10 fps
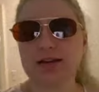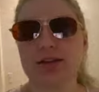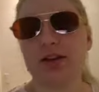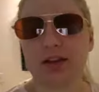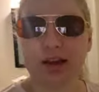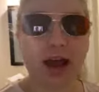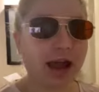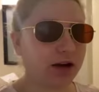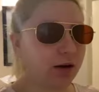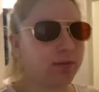even though like
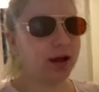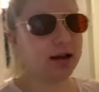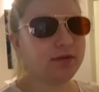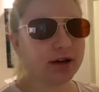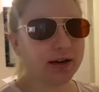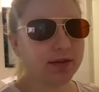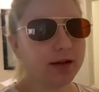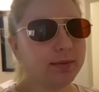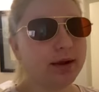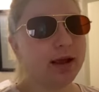I know I'm not gonna forget
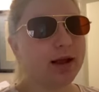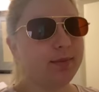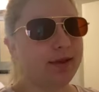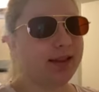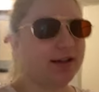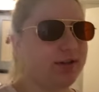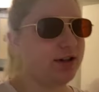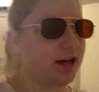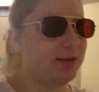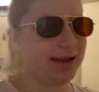them, but like if they're
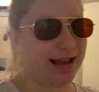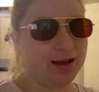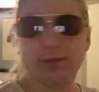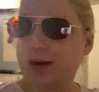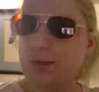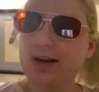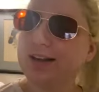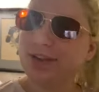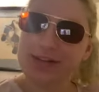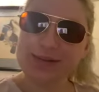not in my hand when I walk
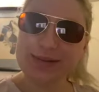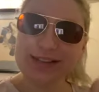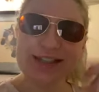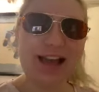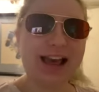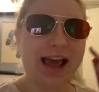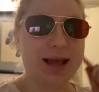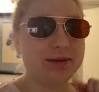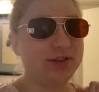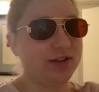out the door, I
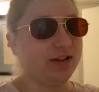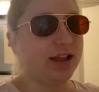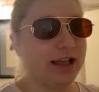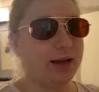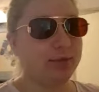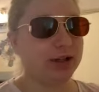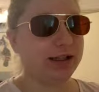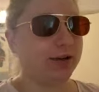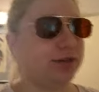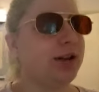will feel I'm walked
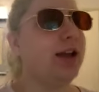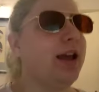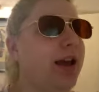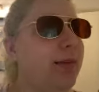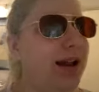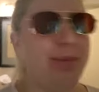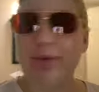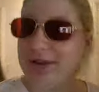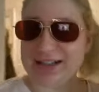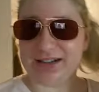out. I
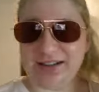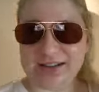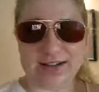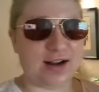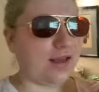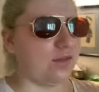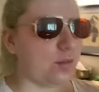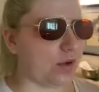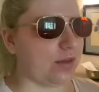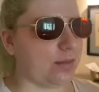put my sunglasses on. I haven't
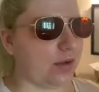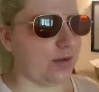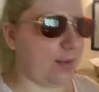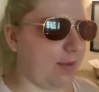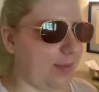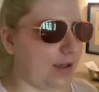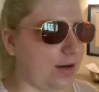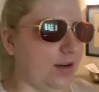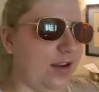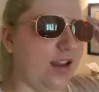worn them the whole time I've been
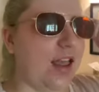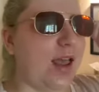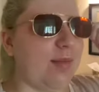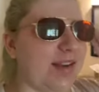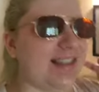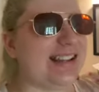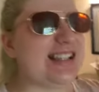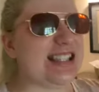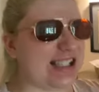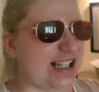here because it
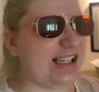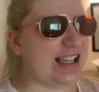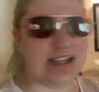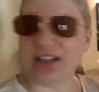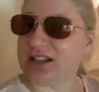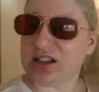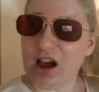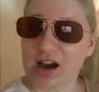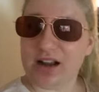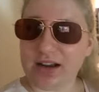is sunny and it is
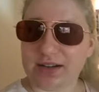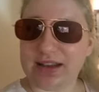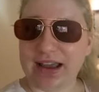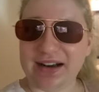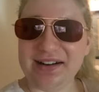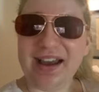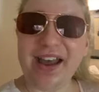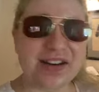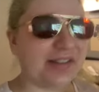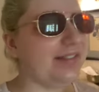hot outside and
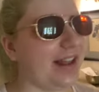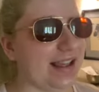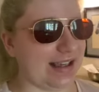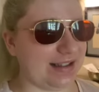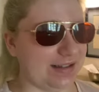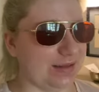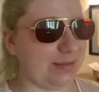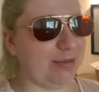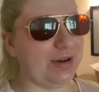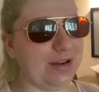I don't like it.
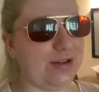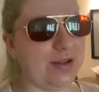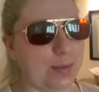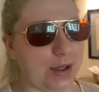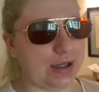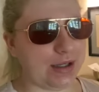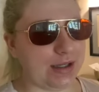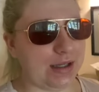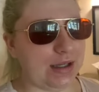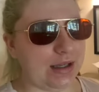But we're gonna go to the park
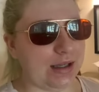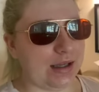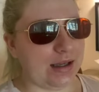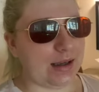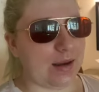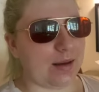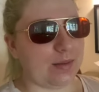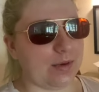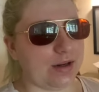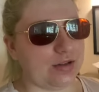and
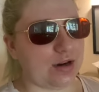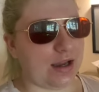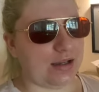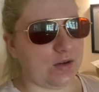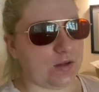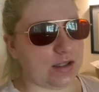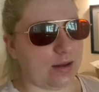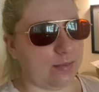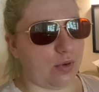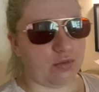we're gonna try and do
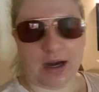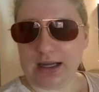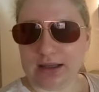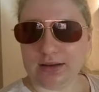some writing.